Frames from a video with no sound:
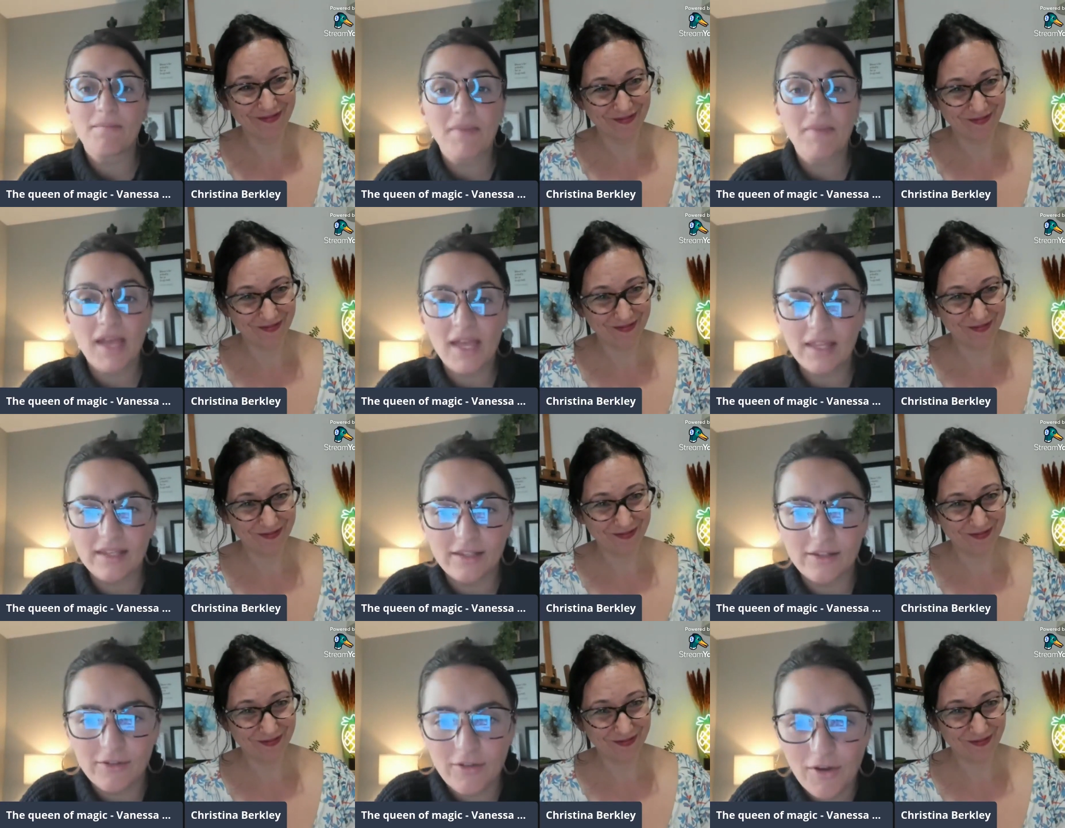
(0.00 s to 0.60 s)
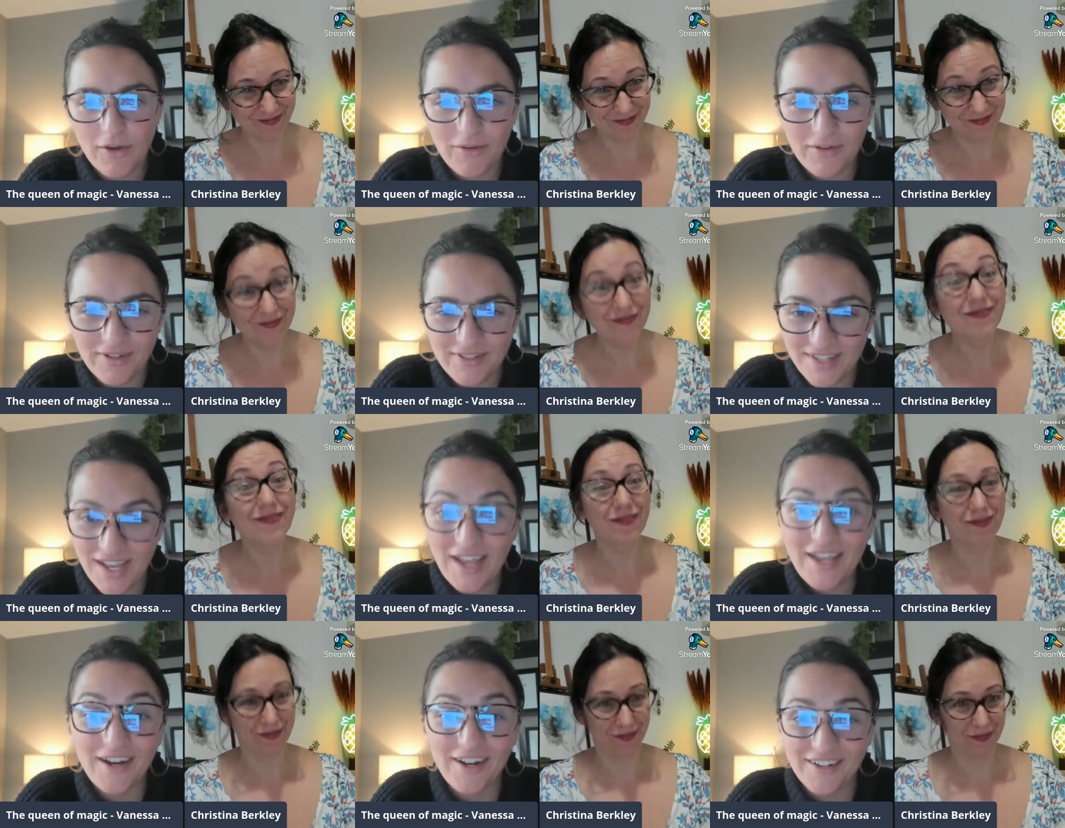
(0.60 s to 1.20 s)
Speaker 1: meant, you know, because
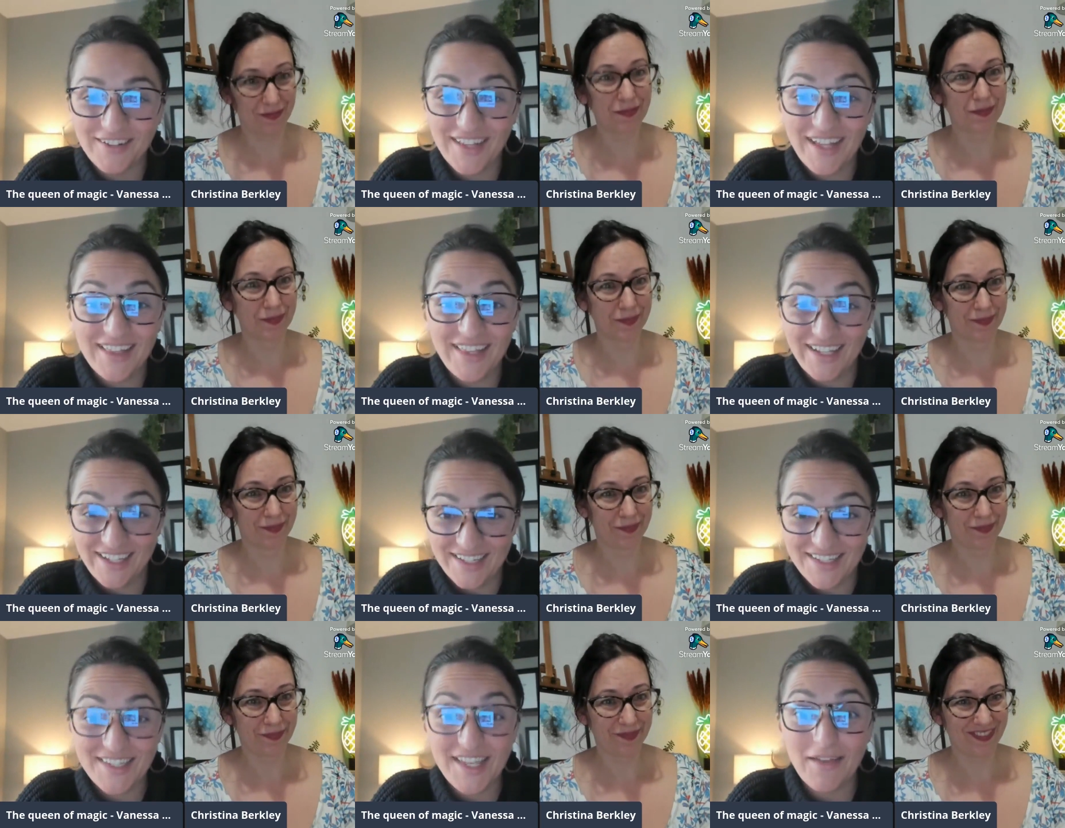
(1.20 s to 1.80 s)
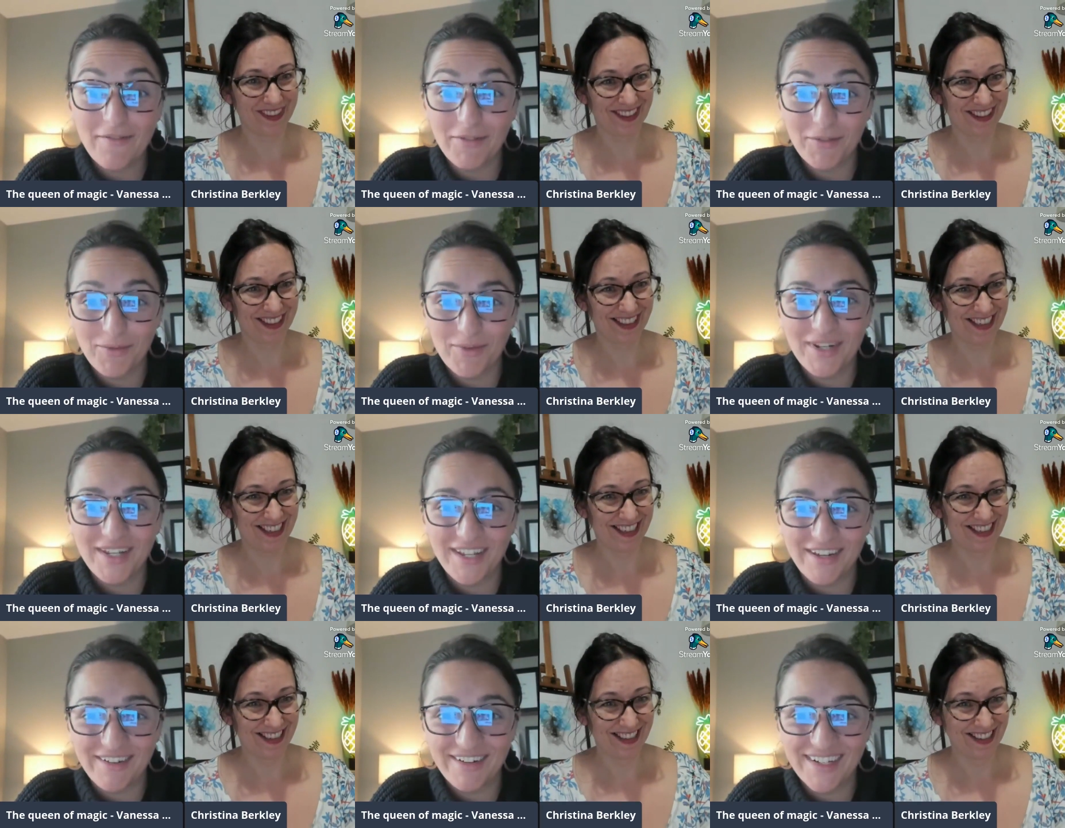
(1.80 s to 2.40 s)
I heard that like a seven would
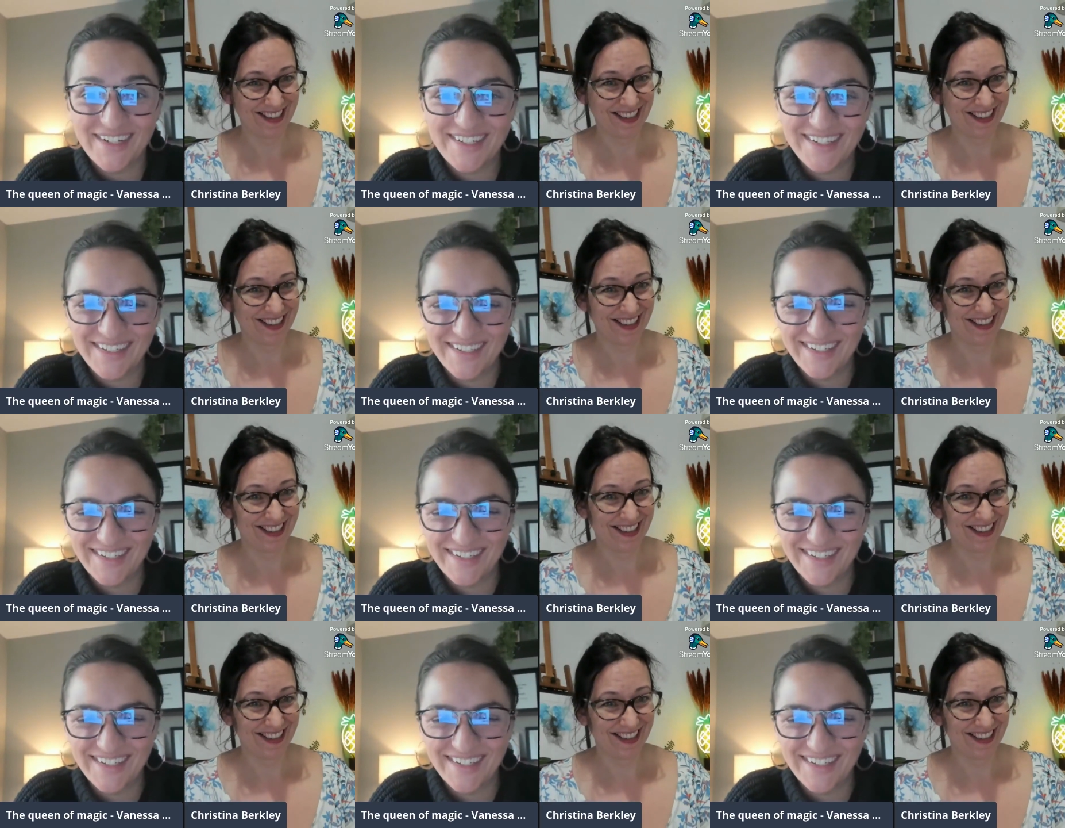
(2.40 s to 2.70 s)
hear it.